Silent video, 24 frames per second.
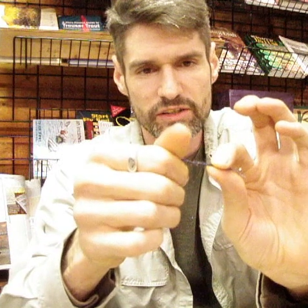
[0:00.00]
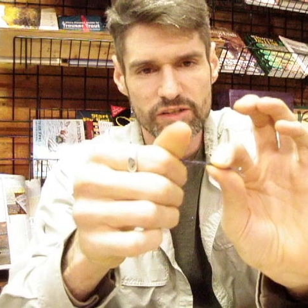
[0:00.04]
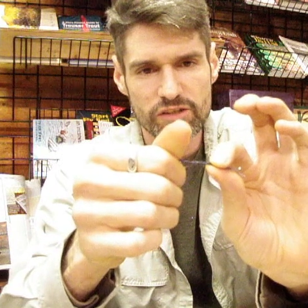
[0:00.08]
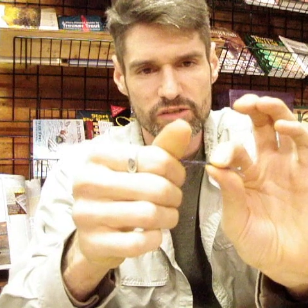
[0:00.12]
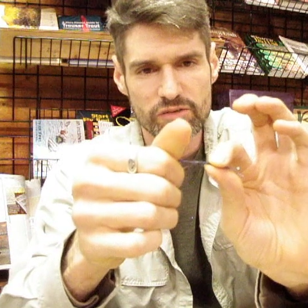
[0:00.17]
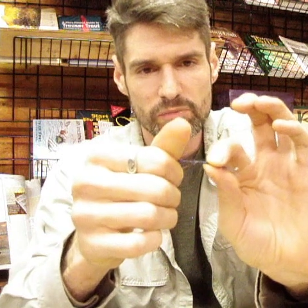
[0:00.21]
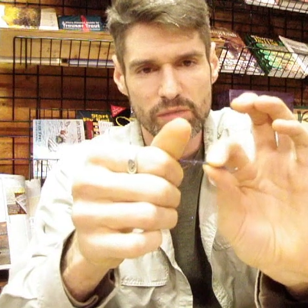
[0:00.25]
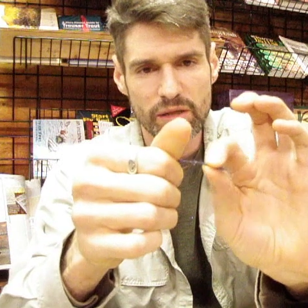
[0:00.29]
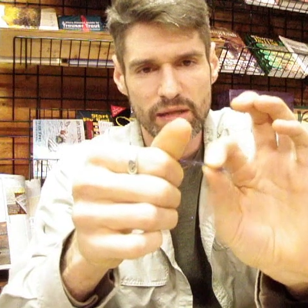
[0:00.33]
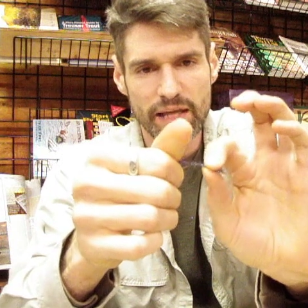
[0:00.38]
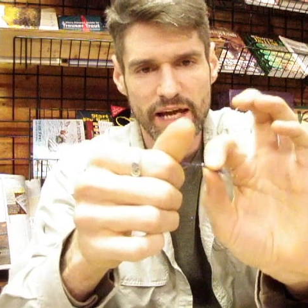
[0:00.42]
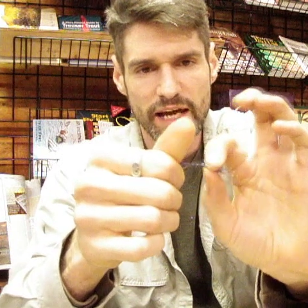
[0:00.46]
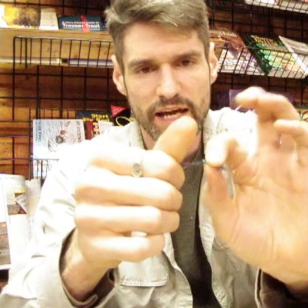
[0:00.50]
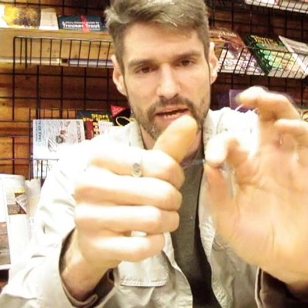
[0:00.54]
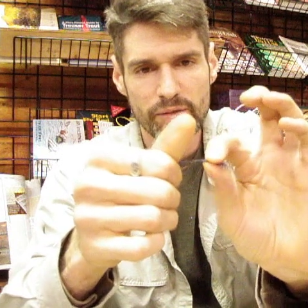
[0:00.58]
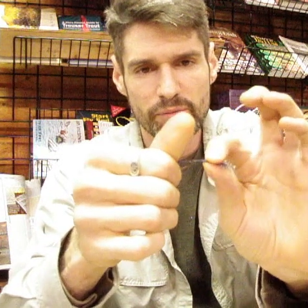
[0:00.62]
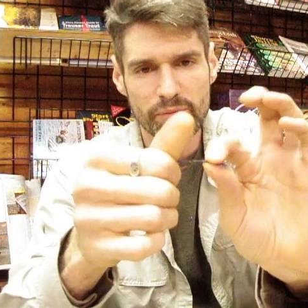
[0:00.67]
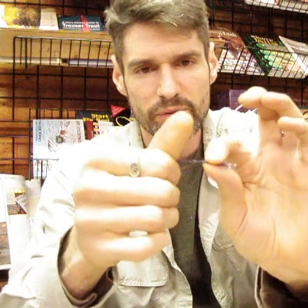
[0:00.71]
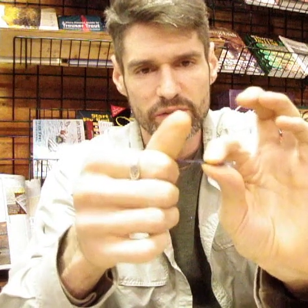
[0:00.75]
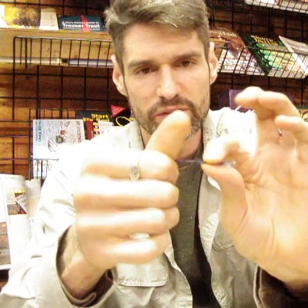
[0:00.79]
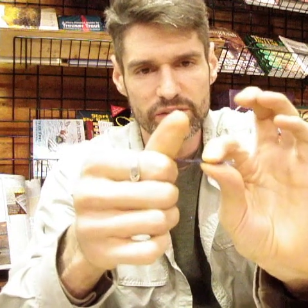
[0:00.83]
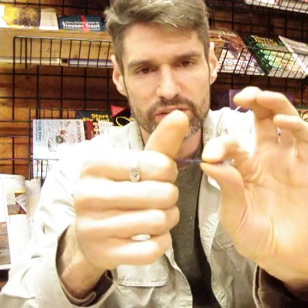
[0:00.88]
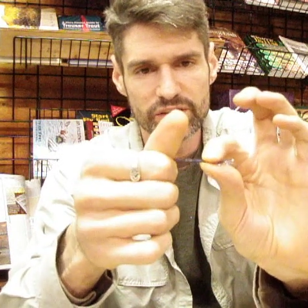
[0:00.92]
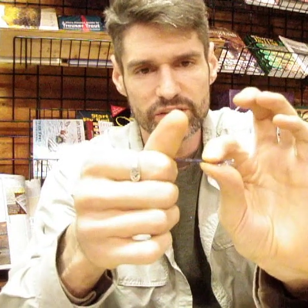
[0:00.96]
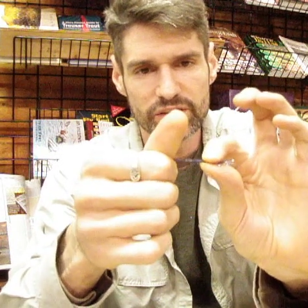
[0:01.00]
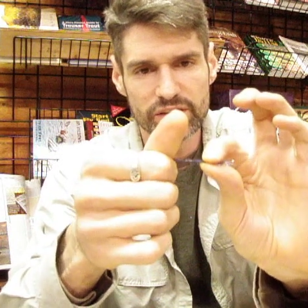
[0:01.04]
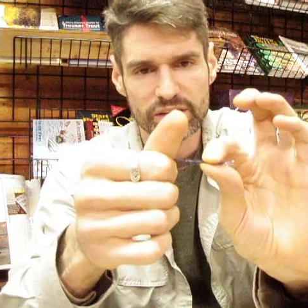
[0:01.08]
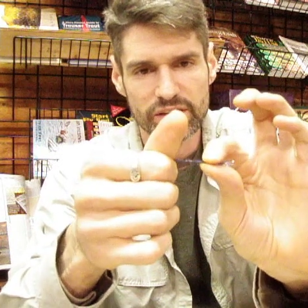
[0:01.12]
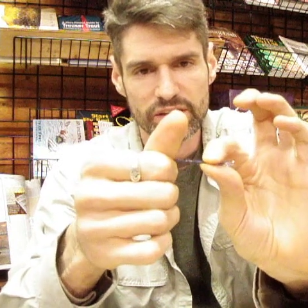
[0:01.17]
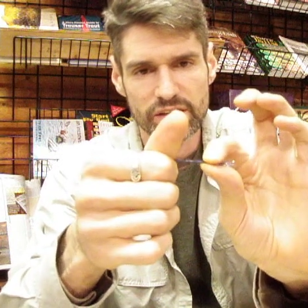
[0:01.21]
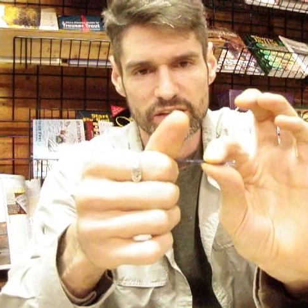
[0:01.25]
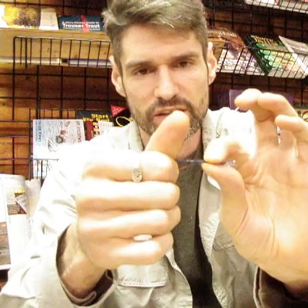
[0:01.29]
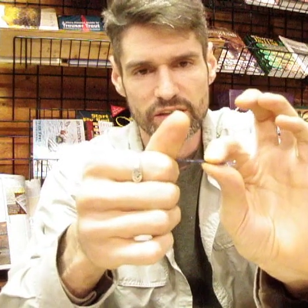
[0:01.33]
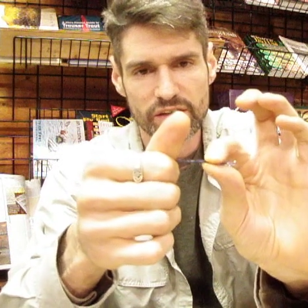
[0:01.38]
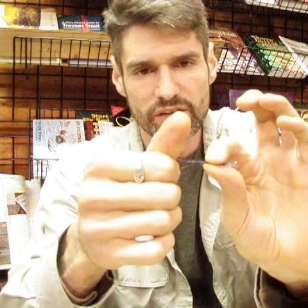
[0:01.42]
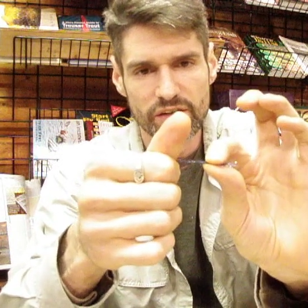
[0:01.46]
in there is black, but
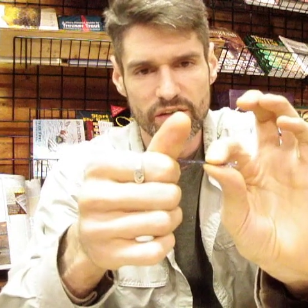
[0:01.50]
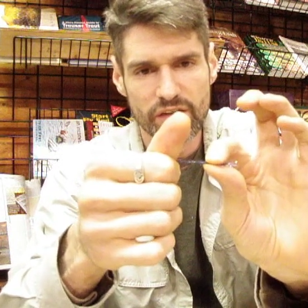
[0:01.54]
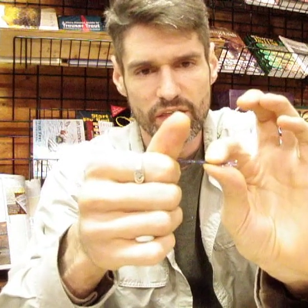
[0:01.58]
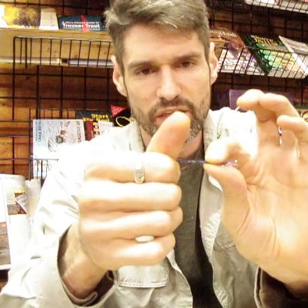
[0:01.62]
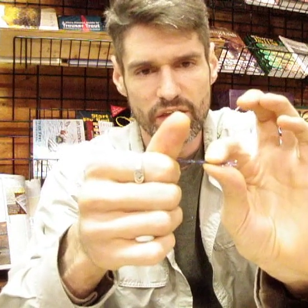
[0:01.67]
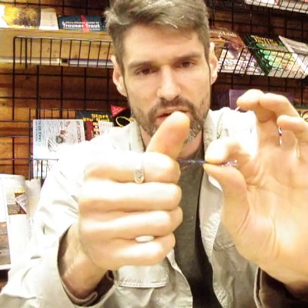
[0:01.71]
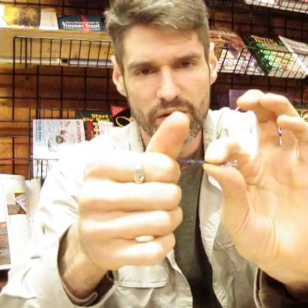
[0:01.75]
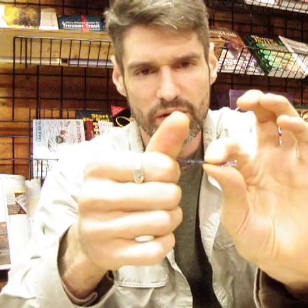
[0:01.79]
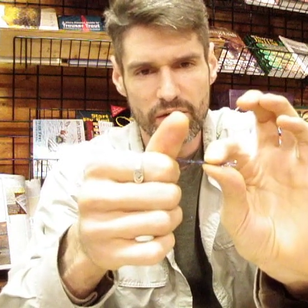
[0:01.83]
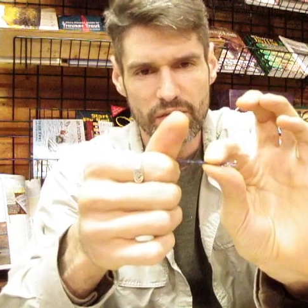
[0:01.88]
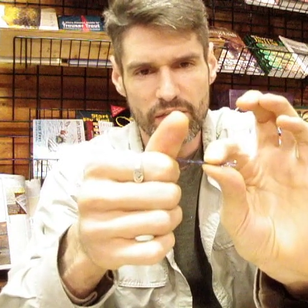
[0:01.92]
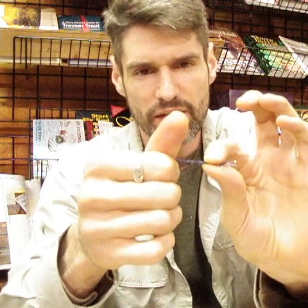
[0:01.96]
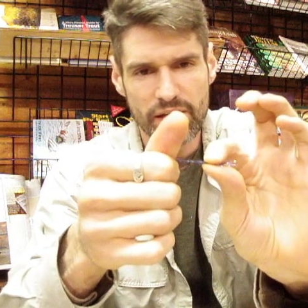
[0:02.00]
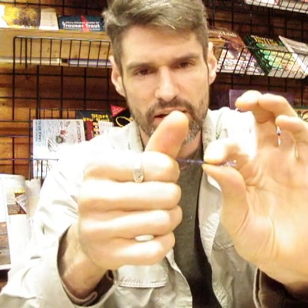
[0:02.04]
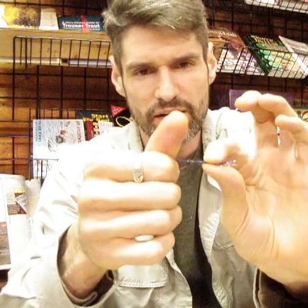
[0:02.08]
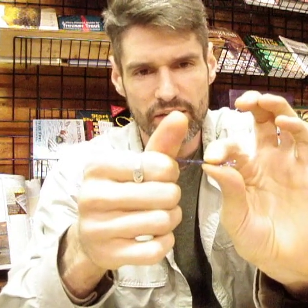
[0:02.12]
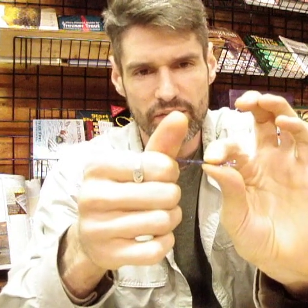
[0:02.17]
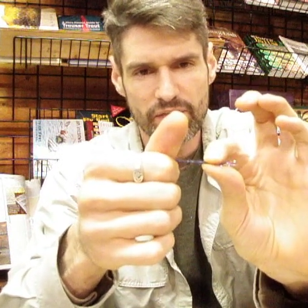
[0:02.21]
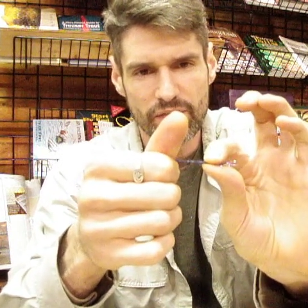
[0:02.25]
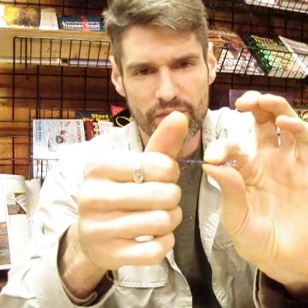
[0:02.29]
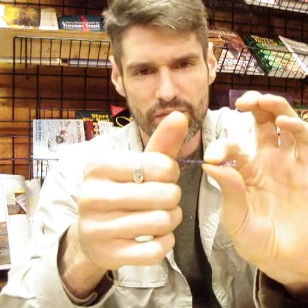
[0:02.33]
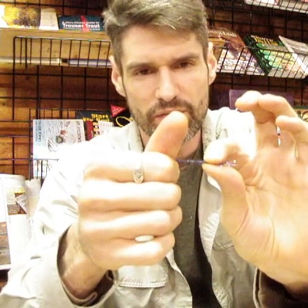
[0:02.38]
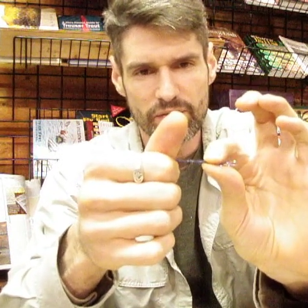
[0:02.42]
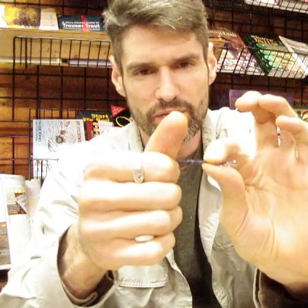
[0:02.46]
that